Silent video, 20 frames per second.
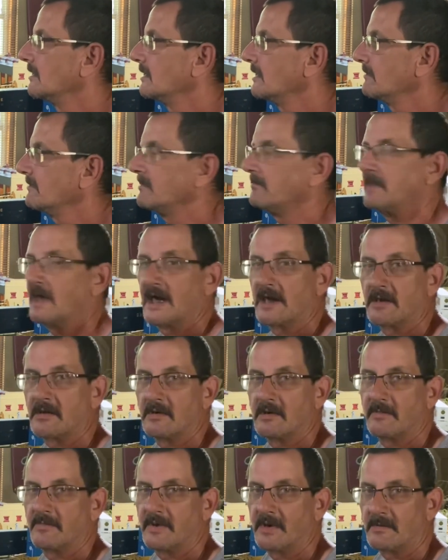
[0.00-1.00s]
Let me back
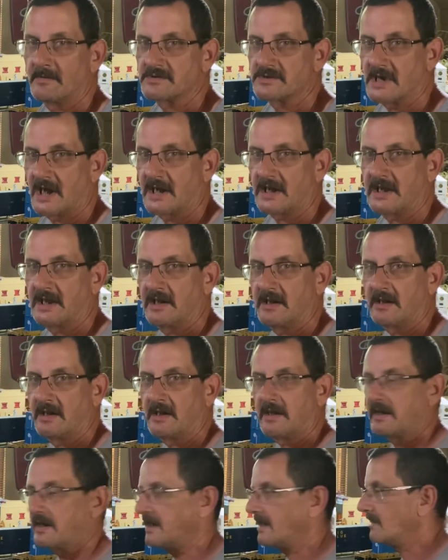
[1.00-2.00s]
her up here. I want y'all to get it in
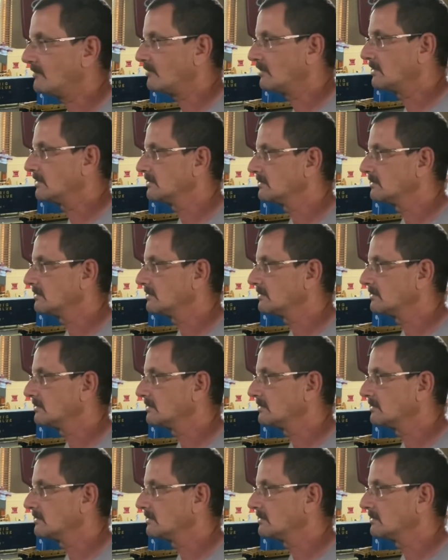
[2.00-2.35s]
the camera.